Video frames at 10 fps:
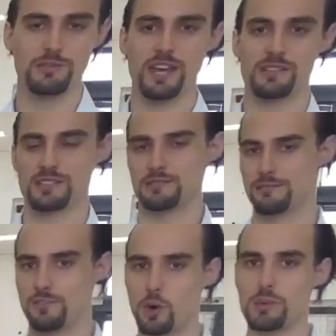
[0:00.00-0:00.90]
you found this
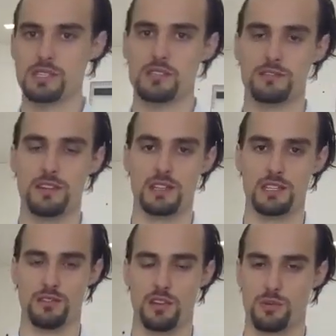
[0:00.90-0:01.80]
informative and
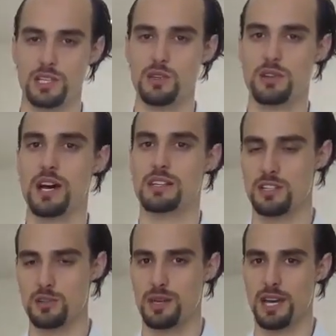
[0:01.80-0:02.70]
that you've got a really good
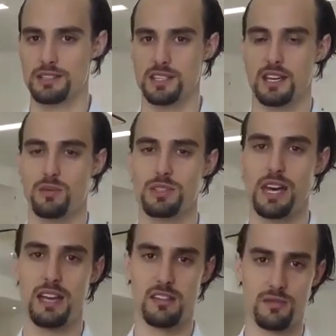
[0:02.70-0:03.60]
idea about what the
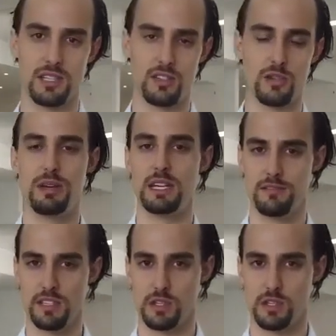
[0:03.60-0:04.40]
A3 could mean for